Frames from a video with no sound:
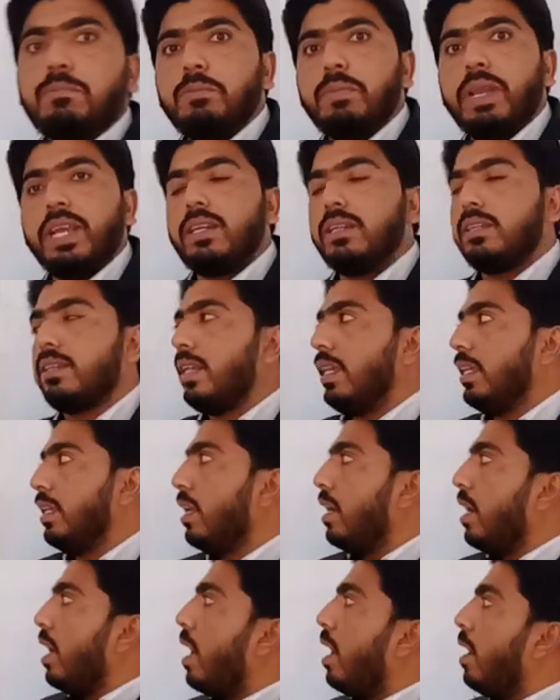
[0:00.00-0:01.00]
me make it
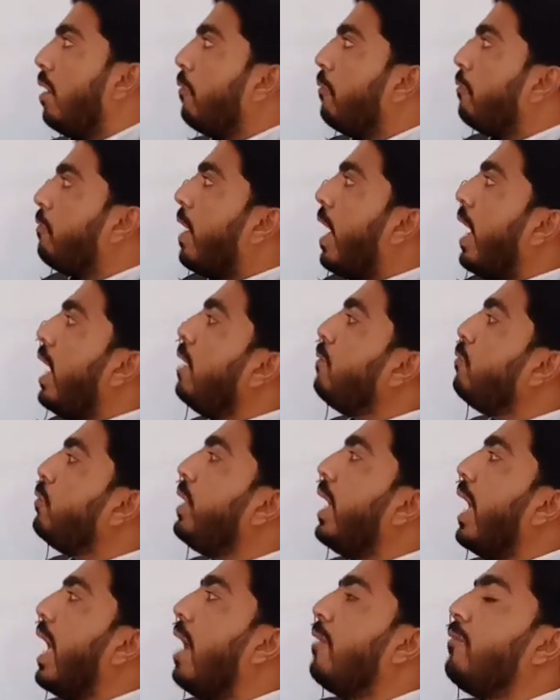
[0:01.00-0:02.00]
clear, why
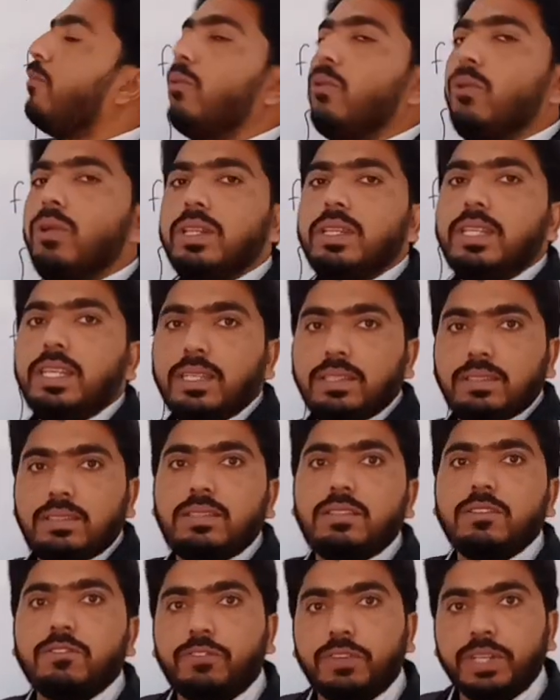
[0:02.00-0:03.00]
we have all
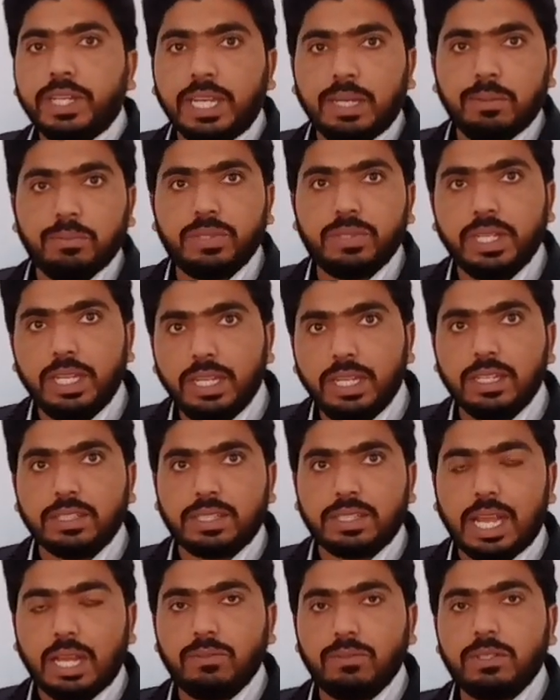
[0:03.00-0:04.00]
these phonemes in
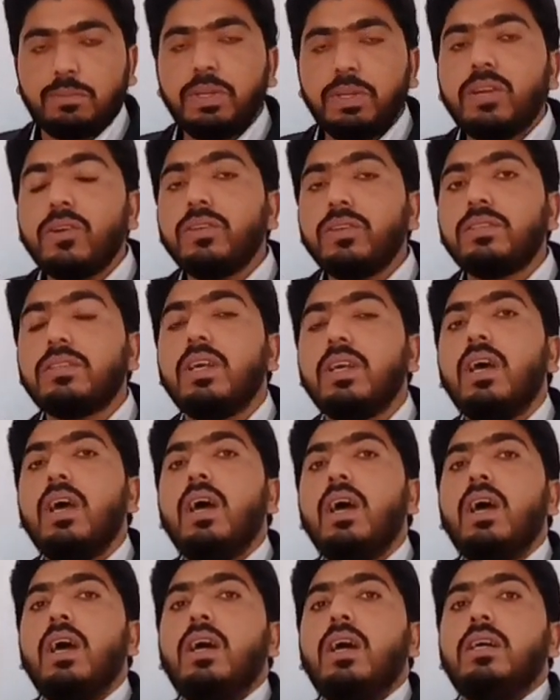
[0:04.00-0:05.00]
English language? Because
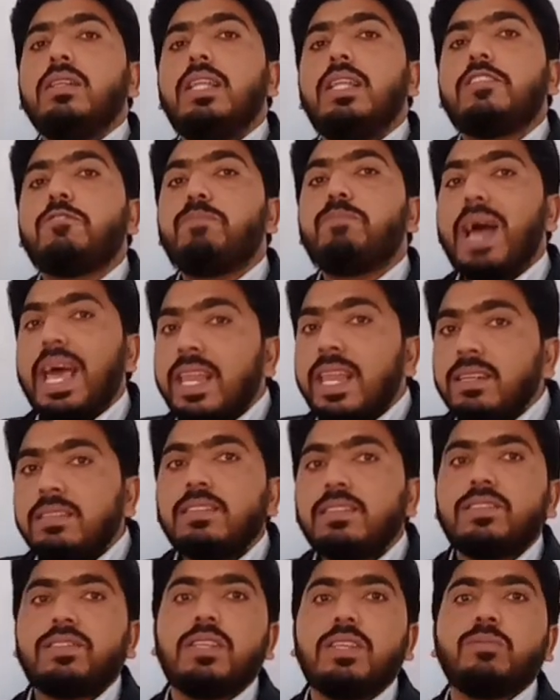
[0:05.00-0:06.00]
the spelling
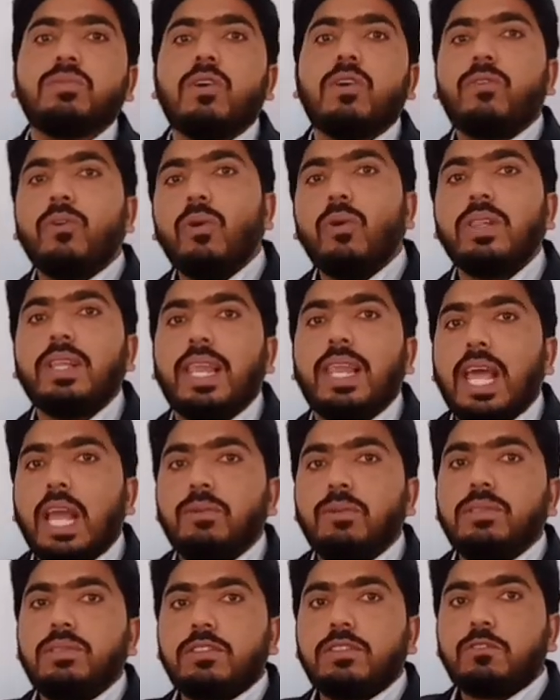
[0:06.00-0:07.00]
systems of all the
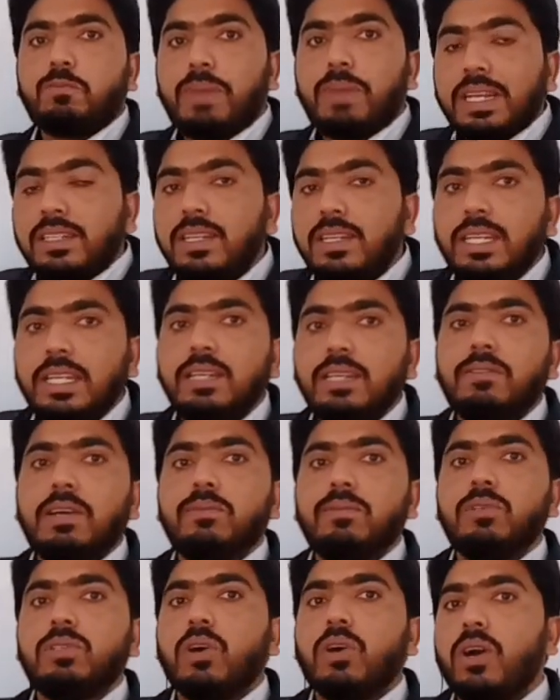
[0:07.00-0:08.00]
languages, especially
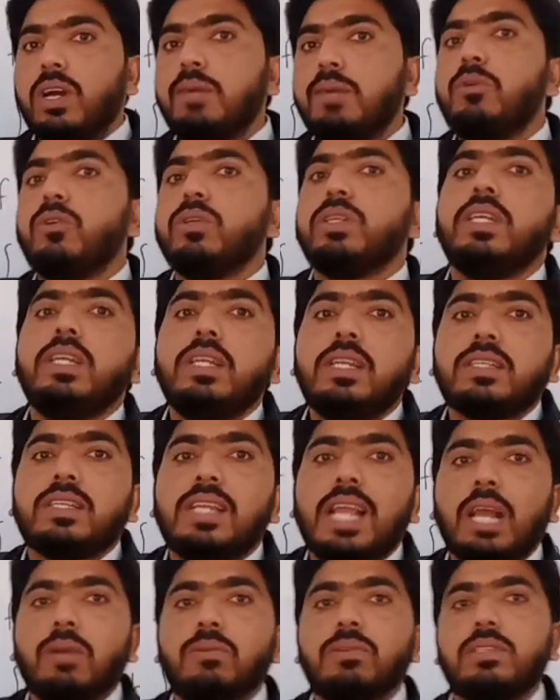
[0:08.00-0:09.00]
when we talk about English
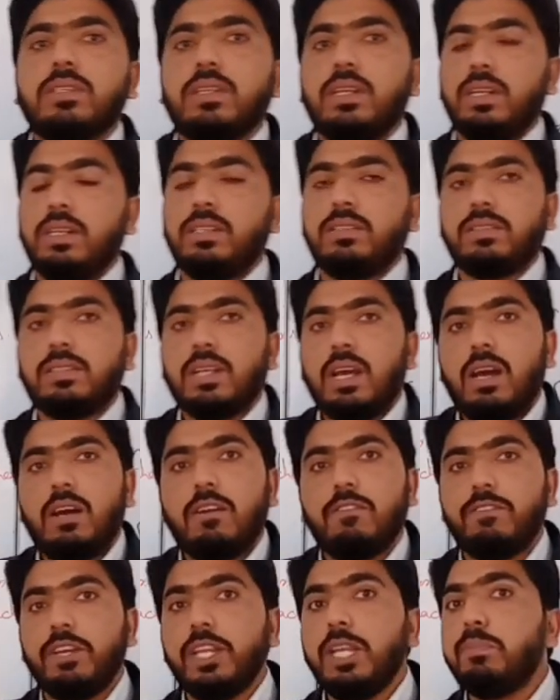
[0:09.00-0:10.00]
language, it's
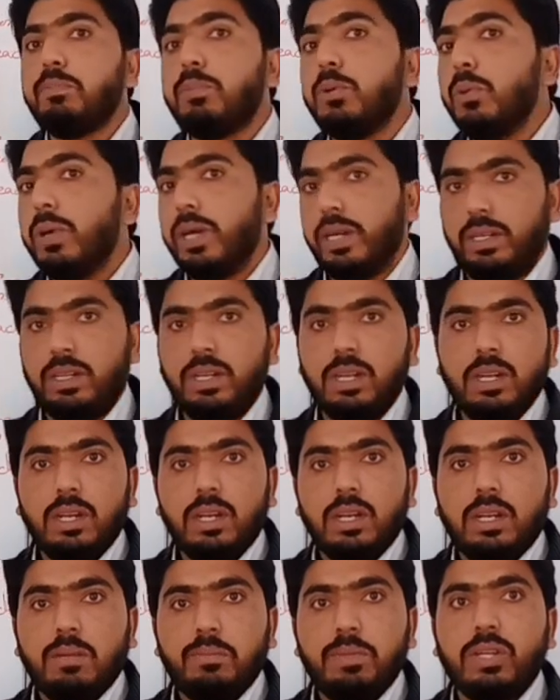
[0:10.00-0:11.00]
very poor,
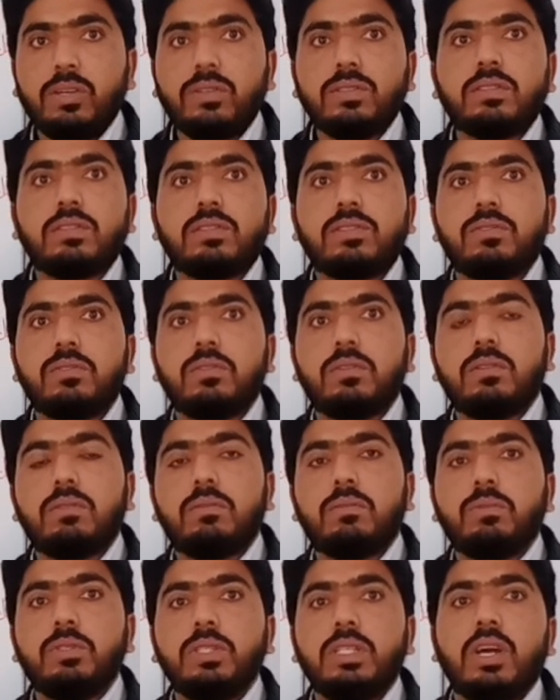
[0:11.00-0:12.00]
because
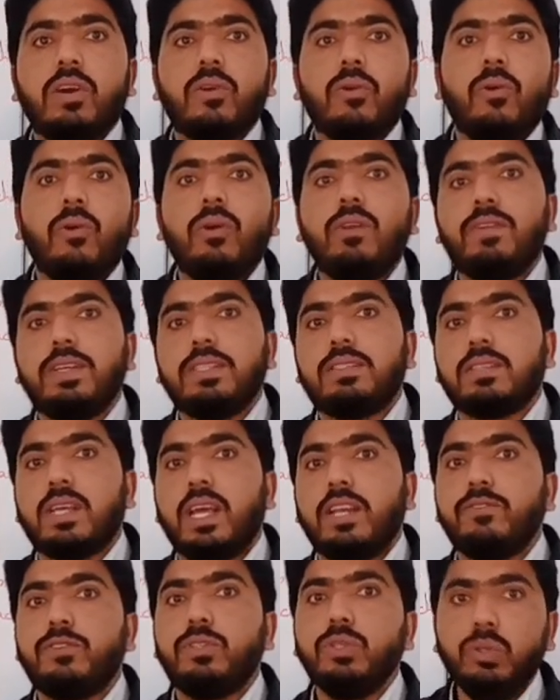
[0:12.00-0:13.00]
we are always
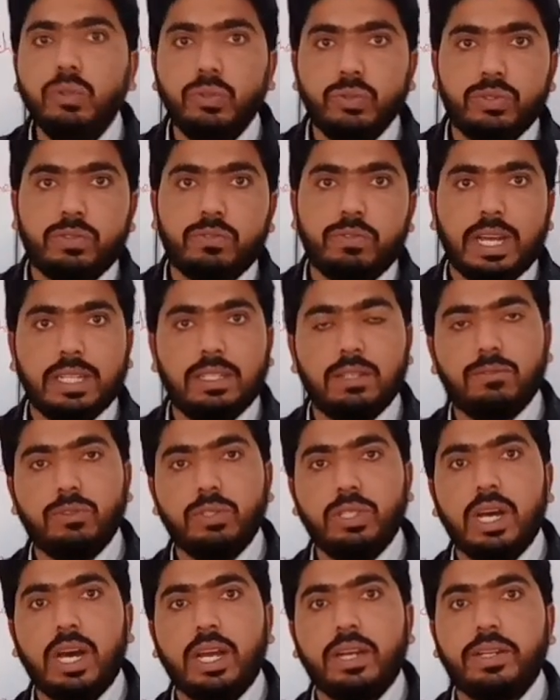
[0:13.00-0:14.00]
confused whether
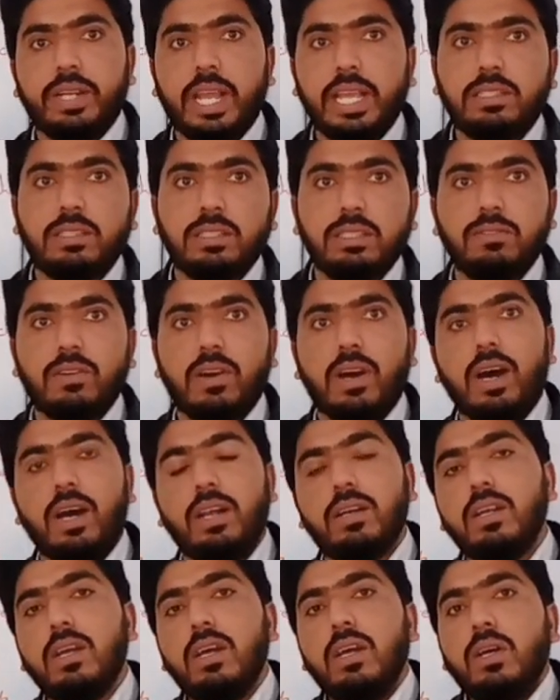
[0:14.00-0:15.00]
we are native
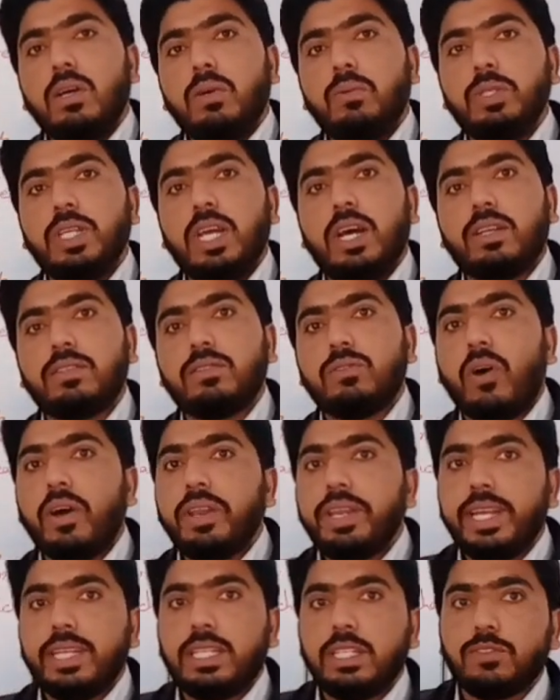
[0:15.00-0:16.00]
or we are
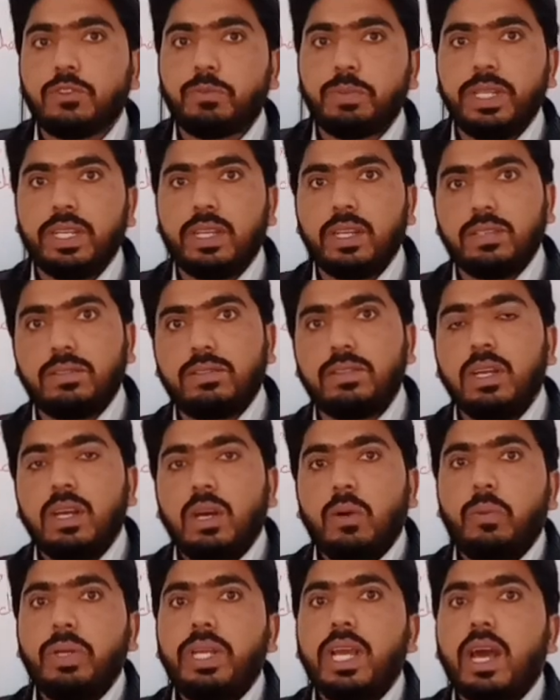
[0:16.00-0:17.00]
non-native speakers.
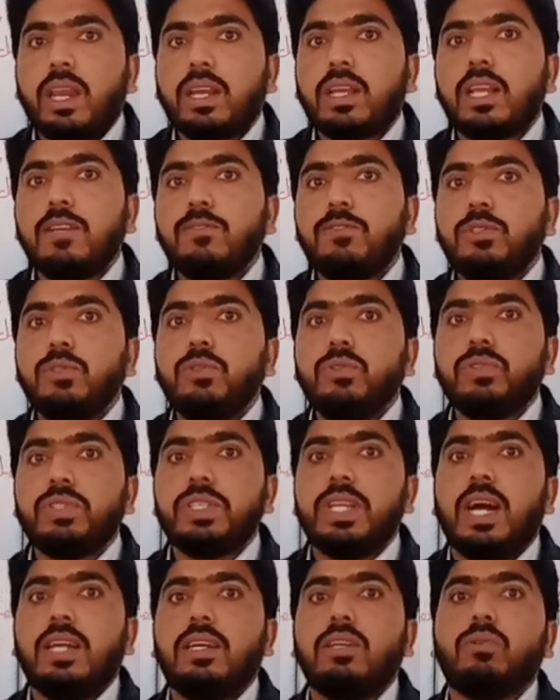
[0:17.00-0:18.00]
We are confused
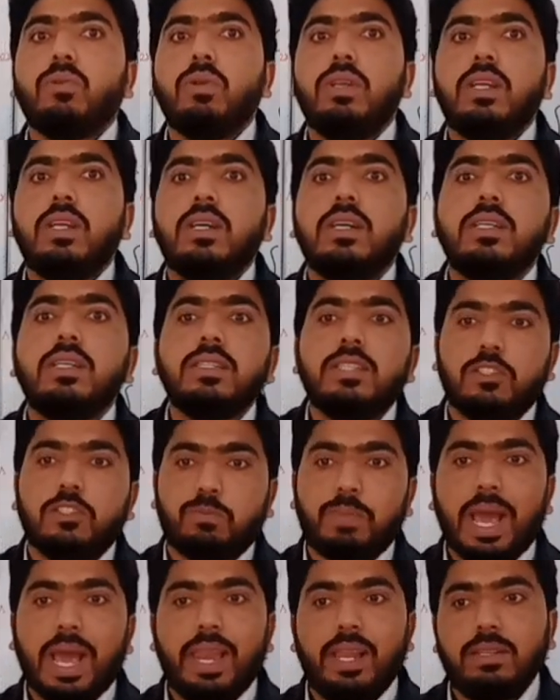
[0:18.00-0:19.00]
in order to learn the
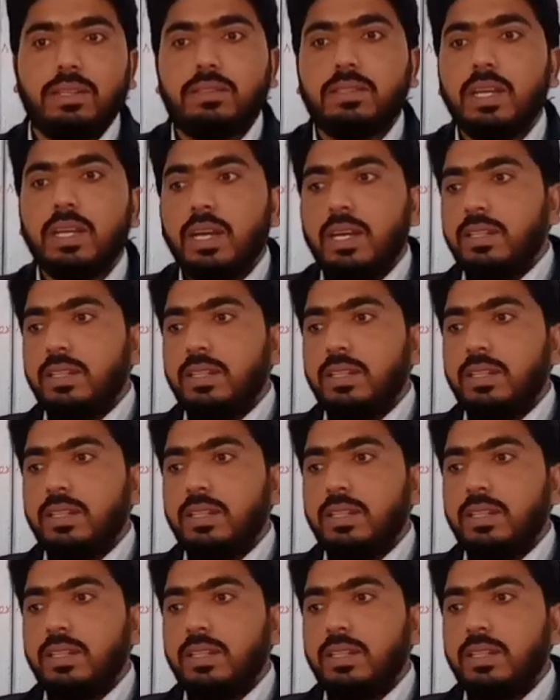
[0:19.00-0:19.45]
spellings.